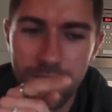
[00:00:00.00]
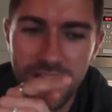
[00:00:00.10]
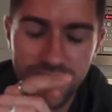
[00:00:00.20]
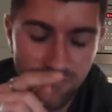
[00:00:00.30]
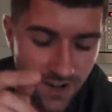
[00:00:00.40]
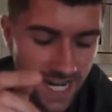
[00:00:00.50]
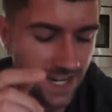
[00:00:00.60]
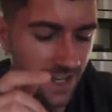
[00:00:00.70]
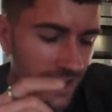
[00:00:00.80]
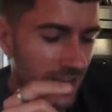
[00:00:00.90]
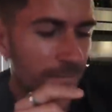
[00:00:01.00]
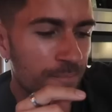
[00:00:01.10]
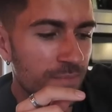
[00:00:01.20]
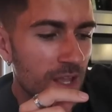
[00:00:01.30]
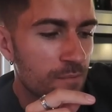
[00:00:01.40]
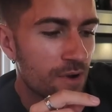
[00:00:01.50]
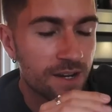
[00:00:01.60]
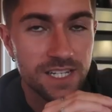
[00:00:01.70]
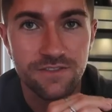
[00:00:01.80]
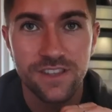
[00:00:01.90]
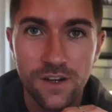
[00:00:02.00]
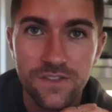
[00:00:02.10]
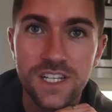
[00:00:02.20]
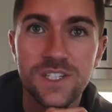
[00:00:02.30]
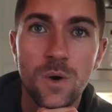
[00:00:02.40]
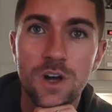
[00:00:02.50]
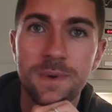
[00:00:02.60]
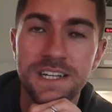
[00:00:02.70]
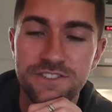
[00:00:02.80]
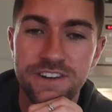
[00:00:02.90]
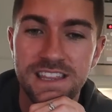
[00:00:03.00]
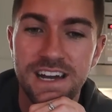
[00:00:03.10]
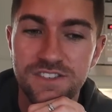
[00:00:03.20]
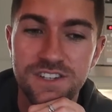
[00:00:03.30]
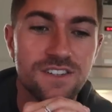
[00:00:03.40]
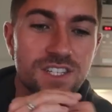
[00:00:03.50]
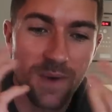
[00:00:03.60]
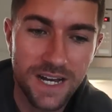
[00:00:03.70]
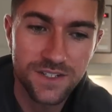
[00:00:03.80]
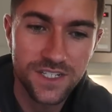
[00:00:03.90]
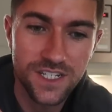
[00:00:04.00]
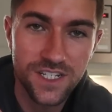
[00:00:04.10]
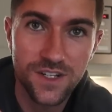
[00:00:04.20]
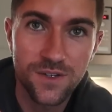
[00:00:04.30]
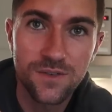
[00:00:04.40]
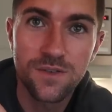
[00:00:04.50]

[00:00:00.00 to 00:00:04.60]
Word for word: It's raining. Brownies are in the oven, it's 3:15 in the afternoon, so what else do you do?